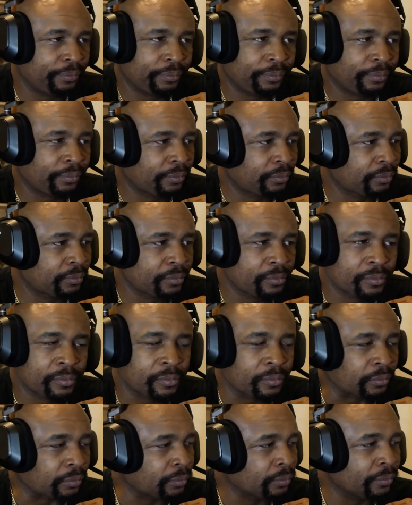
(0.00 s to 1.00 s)
We want to see
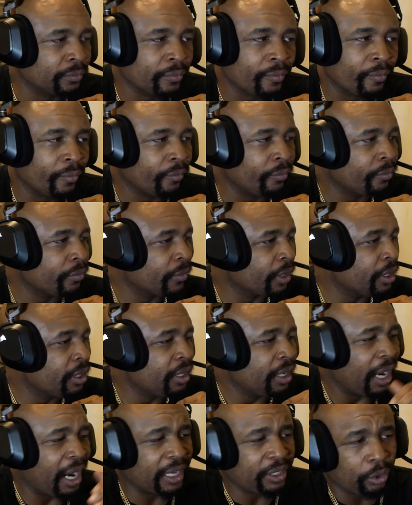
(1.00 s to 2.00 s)
what we can map
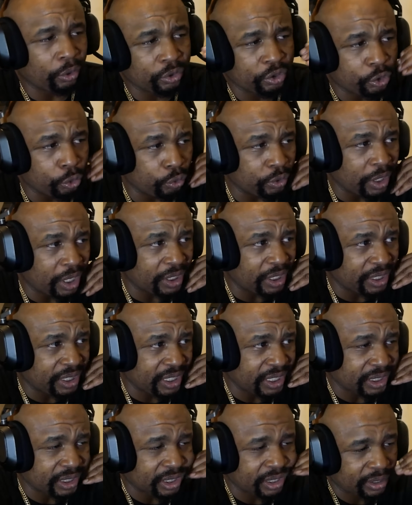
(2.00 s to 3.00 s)
ourselves. I don't do none of
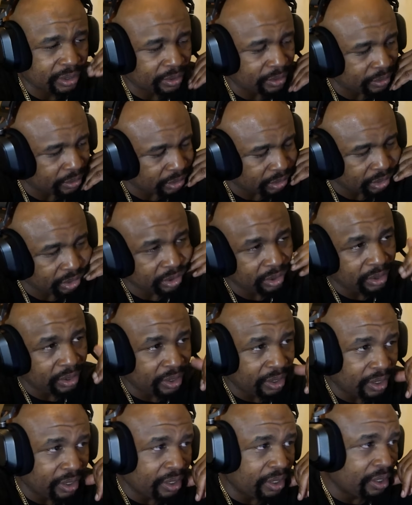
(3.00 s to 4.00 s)
this.
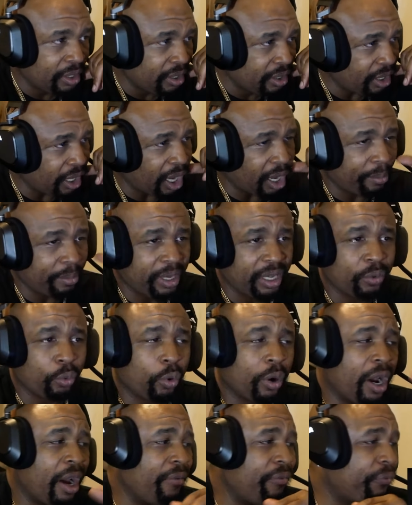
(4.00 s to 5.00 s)
Yeah, I mean,
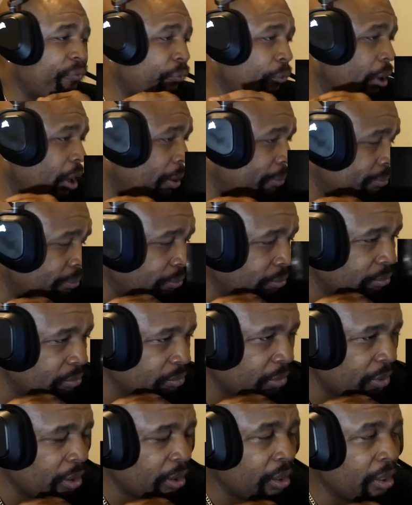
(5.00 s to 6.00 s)
where I'm from,
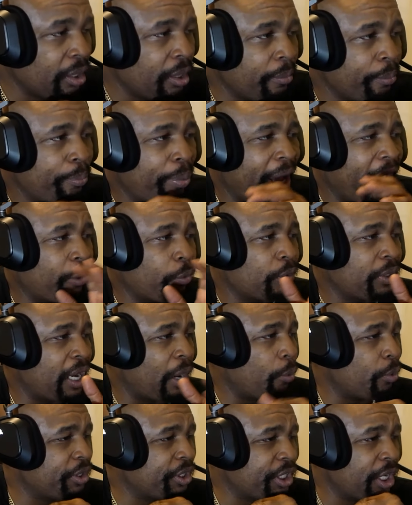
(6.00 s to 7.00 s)
back when I
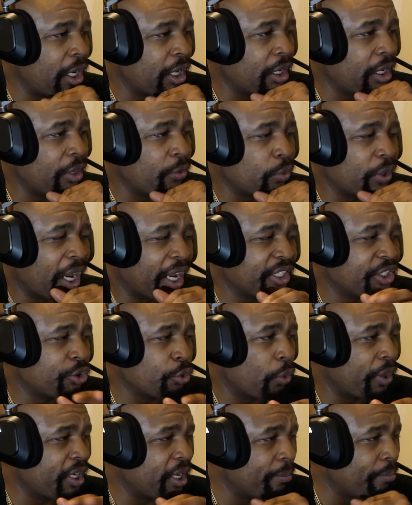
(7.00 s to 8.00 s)
was younger, when I
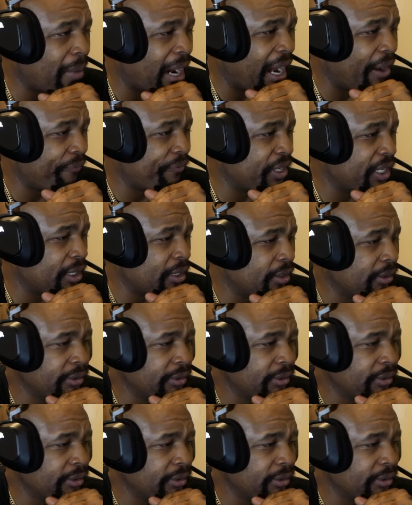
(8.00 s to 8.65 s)
joined the mafia.